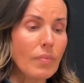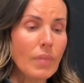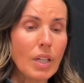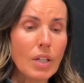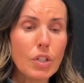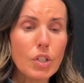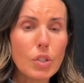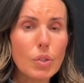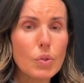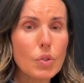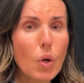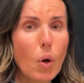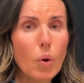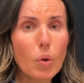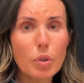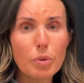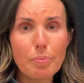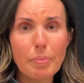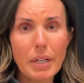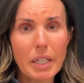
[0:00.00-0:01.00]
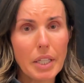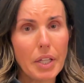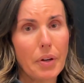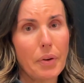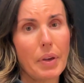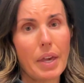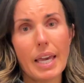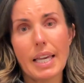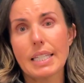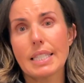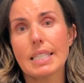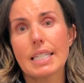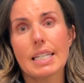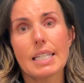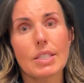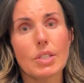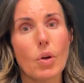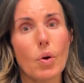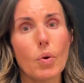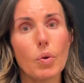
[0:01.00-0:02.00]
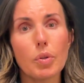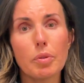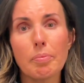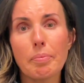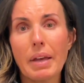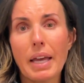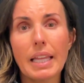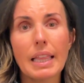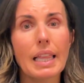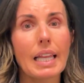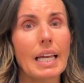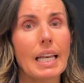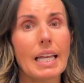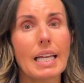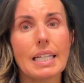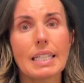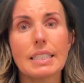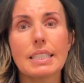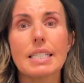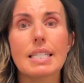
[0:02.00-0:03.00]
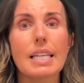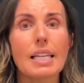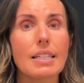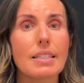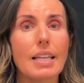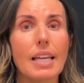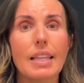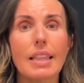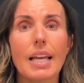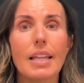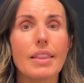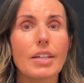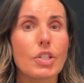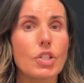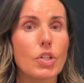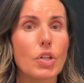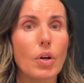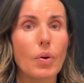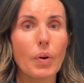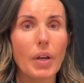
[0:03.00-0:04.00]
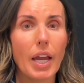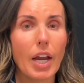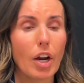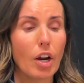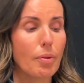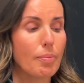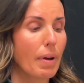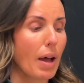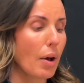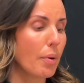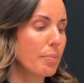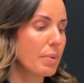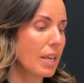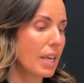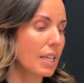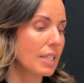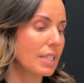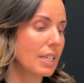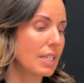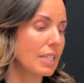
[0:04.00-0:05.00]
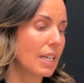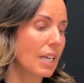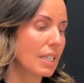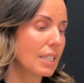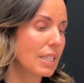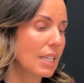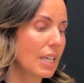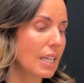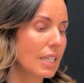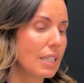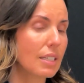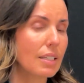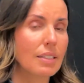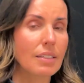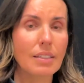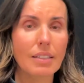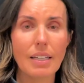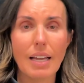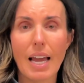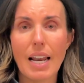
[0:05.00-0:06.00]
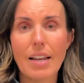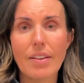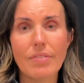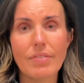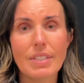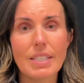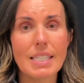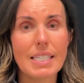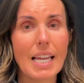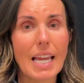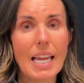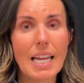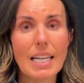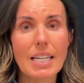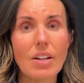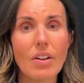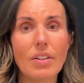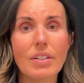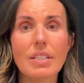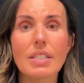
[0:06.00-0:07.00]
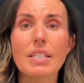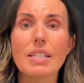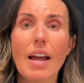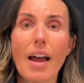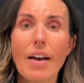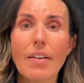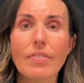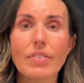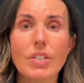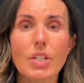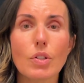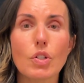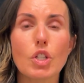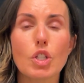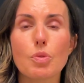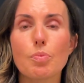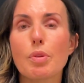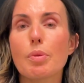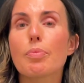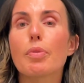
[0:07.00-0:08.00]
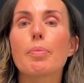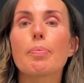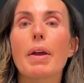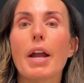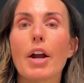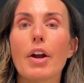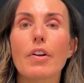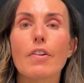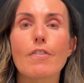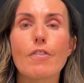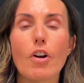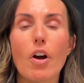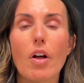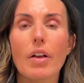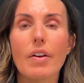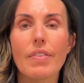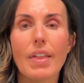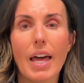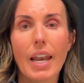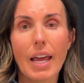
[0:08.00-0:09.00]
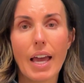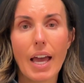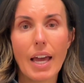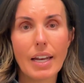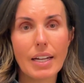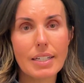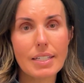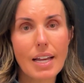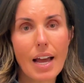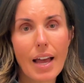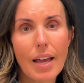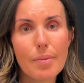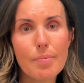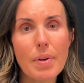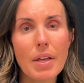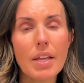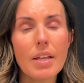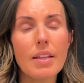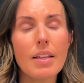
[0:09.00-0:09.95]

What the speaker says: Use old pillowcases, old bed linens, things like that that you don't care about, because it does get kind of stained on stuff. So just be prepared for all of that ahead of time.